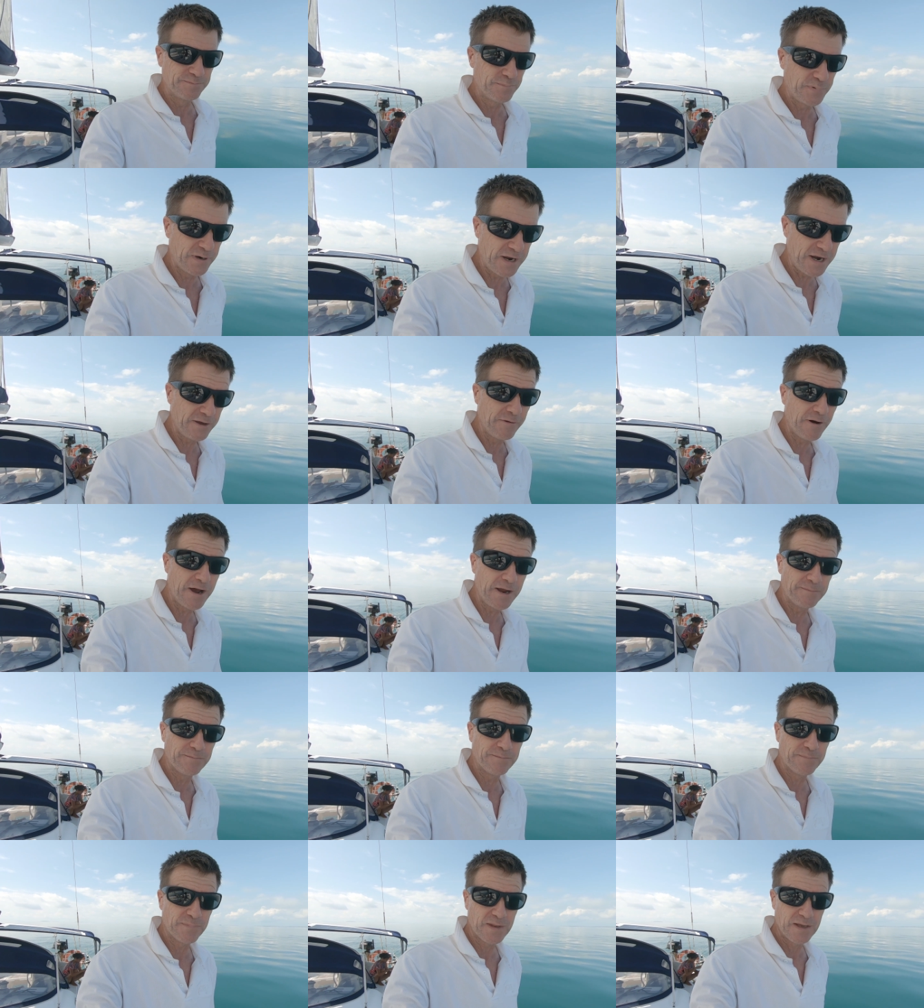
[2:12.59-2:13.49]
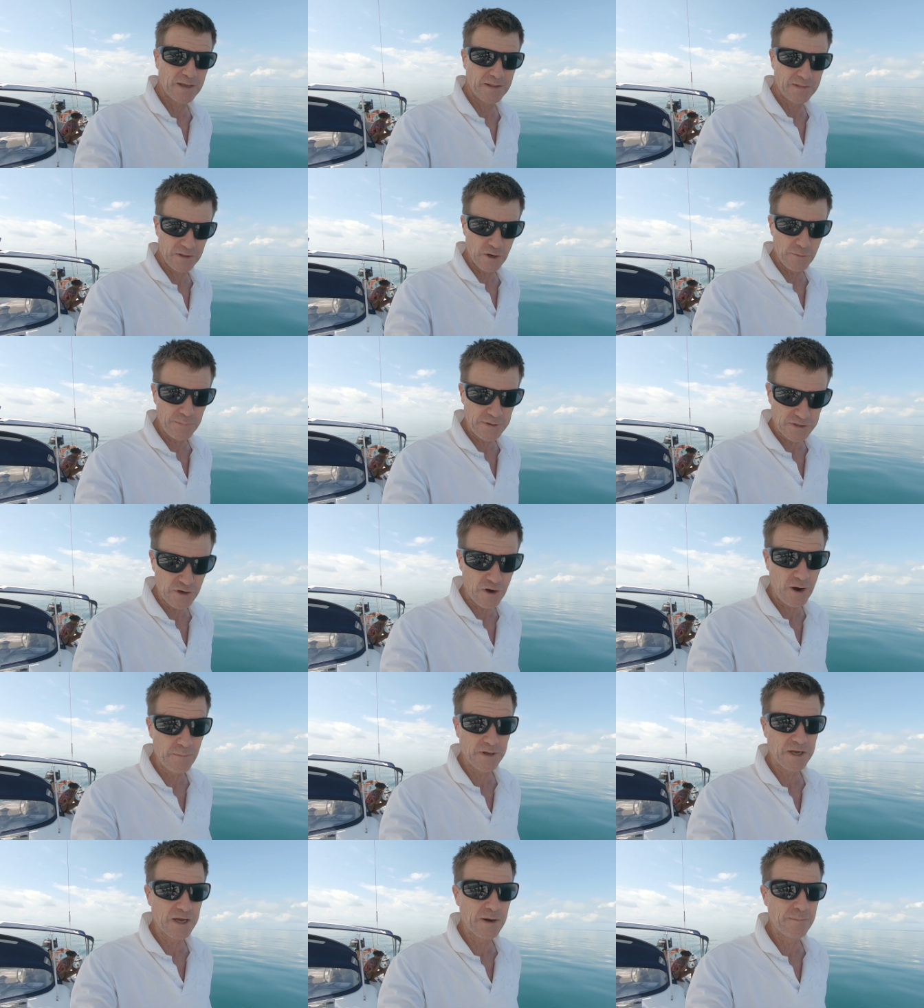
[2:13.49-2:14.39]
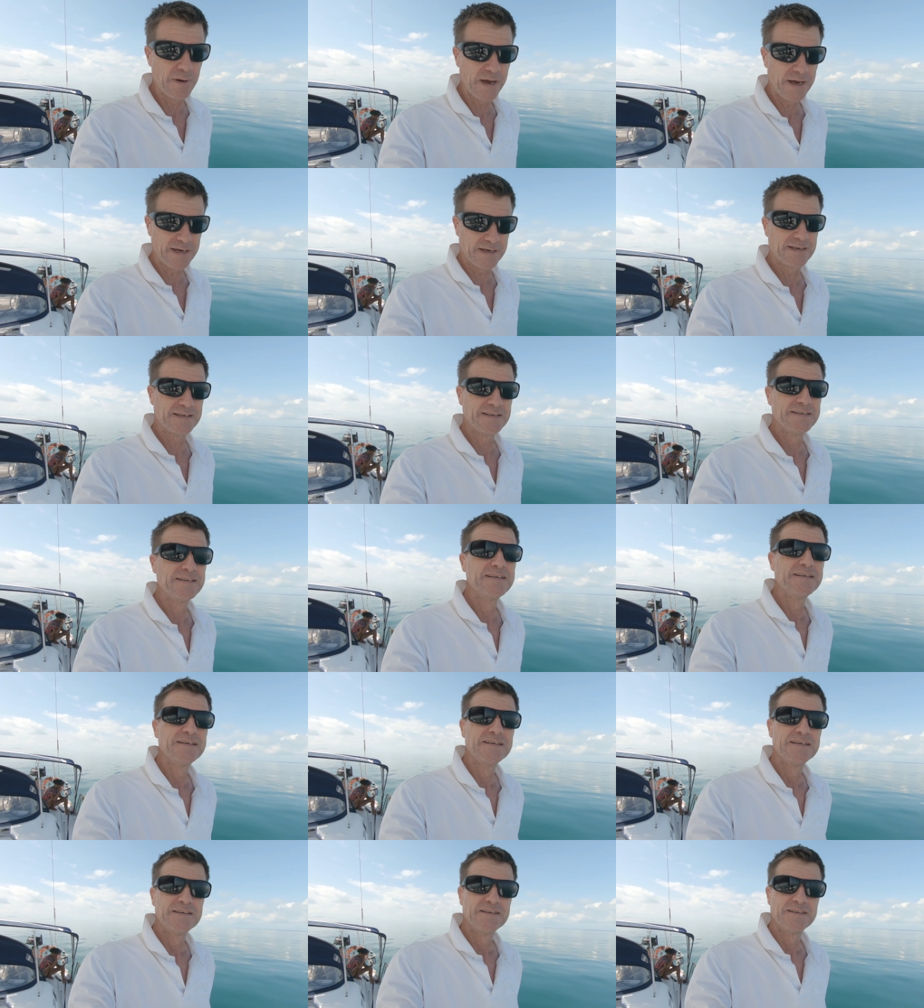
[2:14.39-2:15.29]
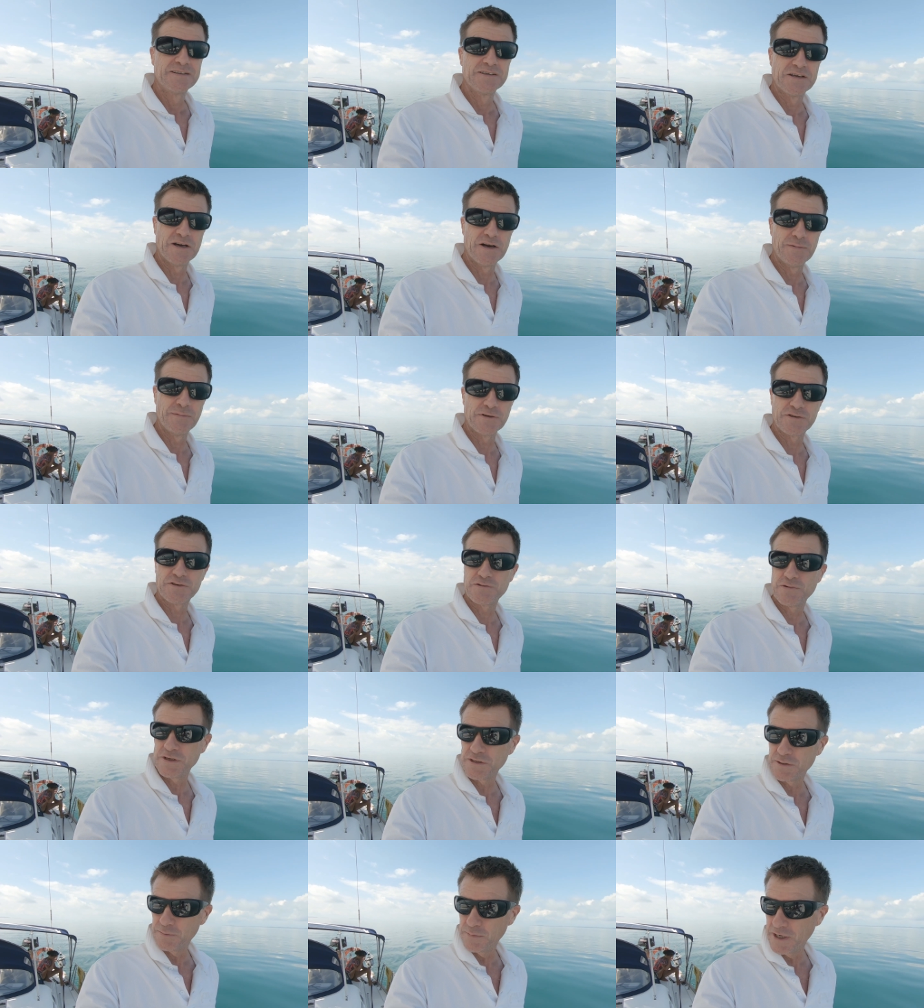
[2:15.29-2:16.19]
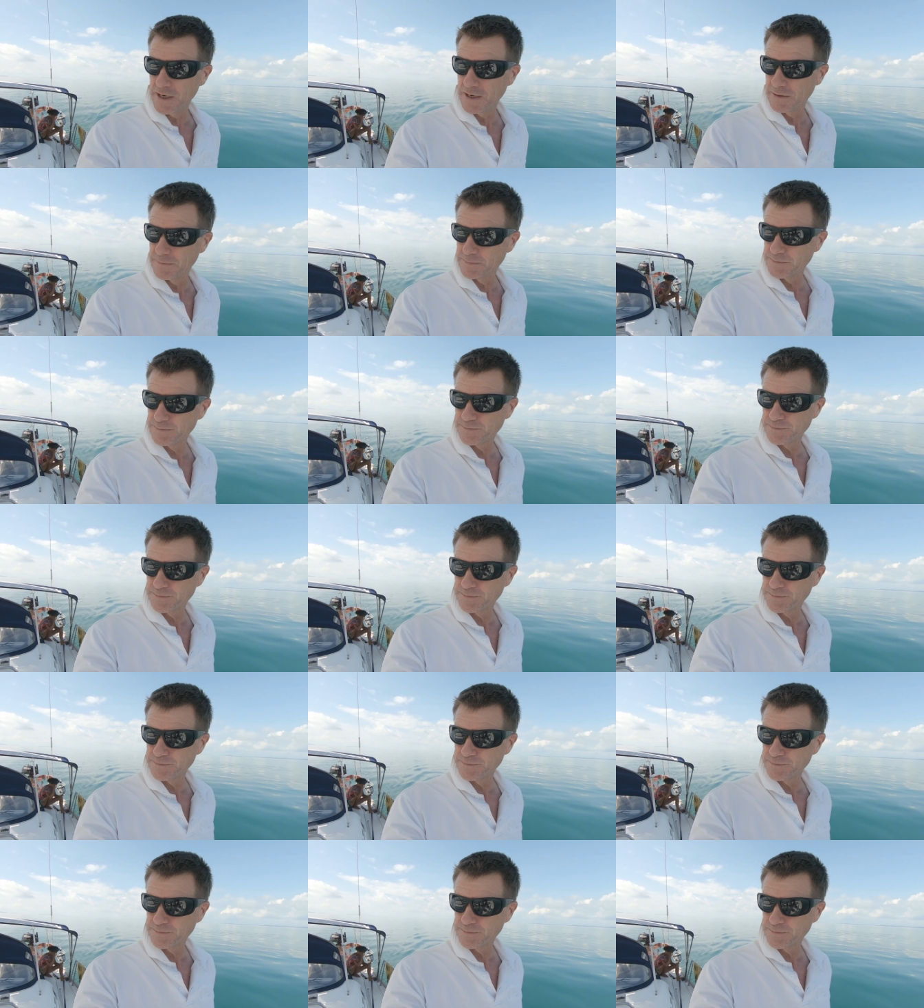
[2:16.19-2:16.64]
But anyway, there'll be time to come back. I'm not stressed about it.